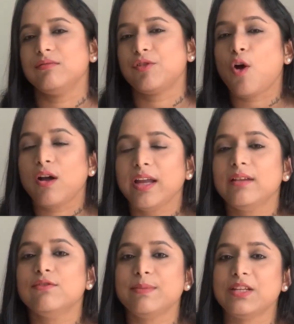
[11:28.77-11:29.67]
wrong
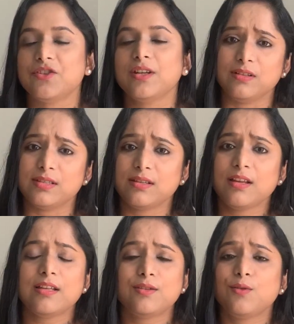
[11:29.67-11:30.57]
information.
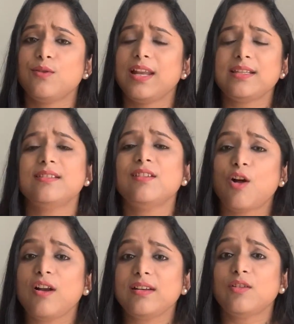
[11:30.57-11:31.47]
So let's
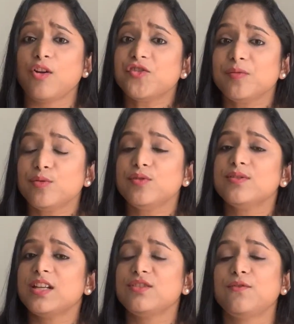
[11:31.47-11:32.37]
not contribute to
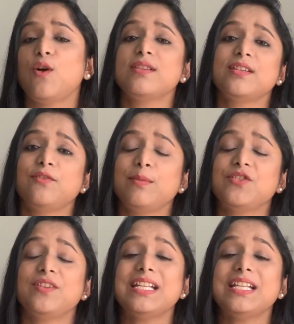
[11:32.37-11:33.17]
such false information.